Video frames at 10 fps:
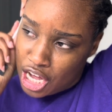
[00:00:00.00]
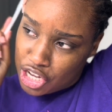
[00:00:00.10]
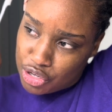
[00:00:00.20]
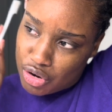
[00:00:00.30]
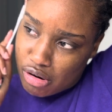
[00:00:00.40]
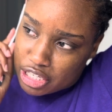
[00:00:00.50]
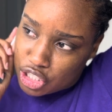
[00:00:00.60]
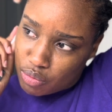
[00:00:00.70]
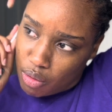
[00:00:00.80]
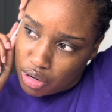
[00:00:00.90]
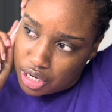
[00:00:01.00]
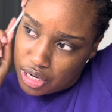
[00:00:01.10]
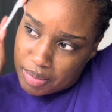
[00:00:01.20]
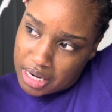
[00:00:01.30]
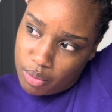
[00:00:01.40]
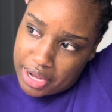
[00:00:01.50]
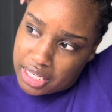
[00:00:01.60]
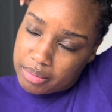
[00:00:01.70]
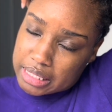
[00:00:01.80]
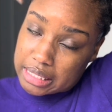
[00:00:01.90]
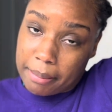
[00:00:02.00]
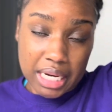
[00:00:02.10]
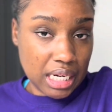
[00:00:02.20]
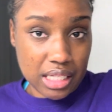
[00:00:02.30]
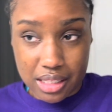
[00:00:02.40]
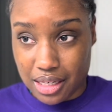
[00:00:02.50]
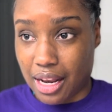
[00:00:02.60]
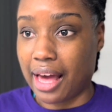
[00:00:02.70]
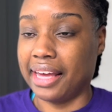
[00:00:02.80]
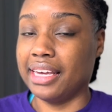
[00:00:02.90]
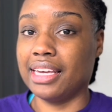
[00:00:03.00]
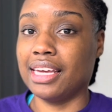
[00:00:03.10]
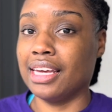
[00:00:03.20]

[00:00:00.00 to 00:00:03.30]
You know, I just woke up and I'm waking up to some money, like,